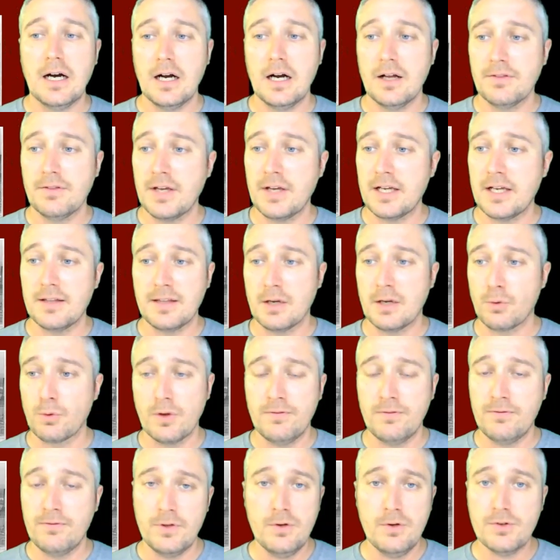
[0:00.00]
they
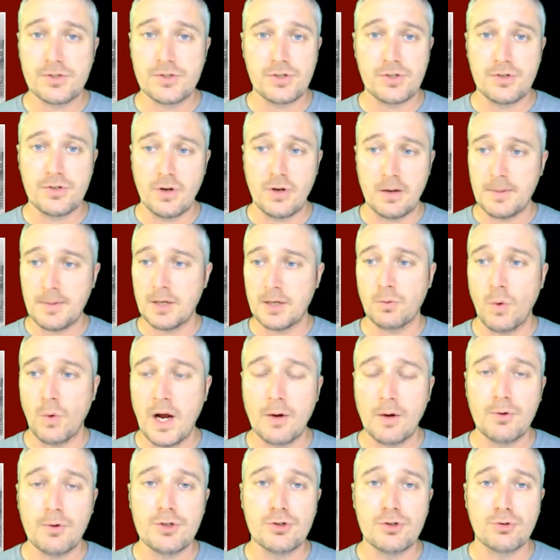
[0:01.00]
refused to. I mean, why
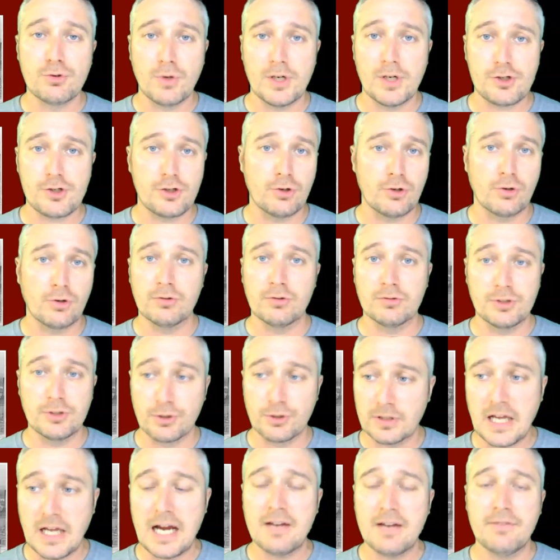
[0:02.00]
would you risk your
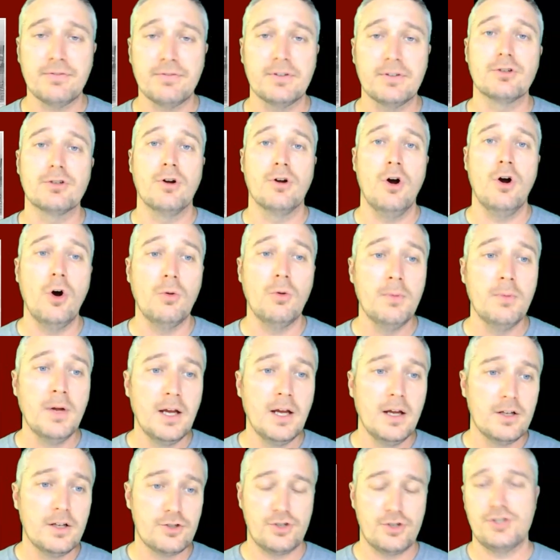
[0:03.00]
life and your home
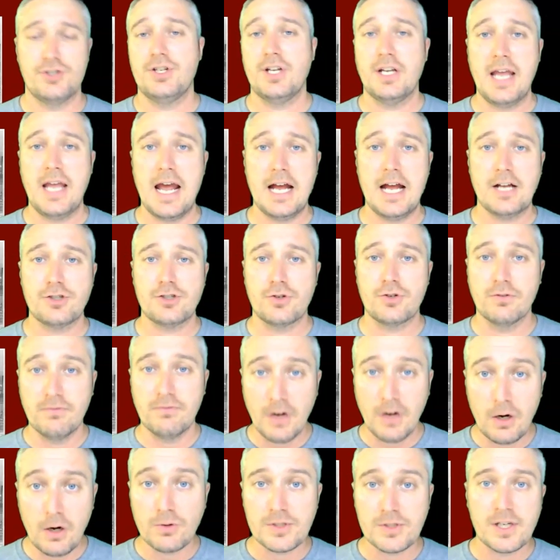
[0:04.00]
just to cast your
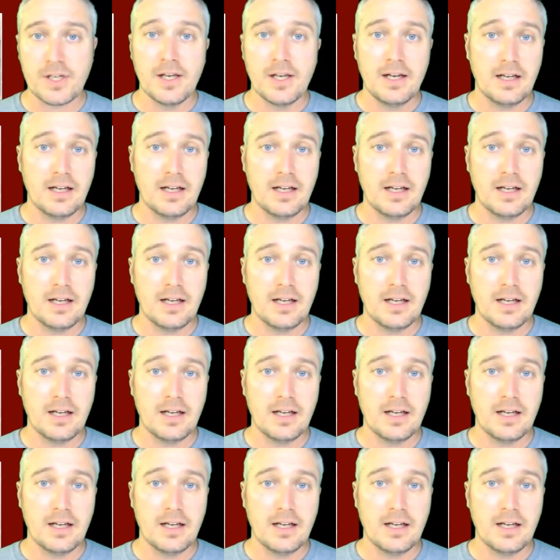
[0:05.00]
vote?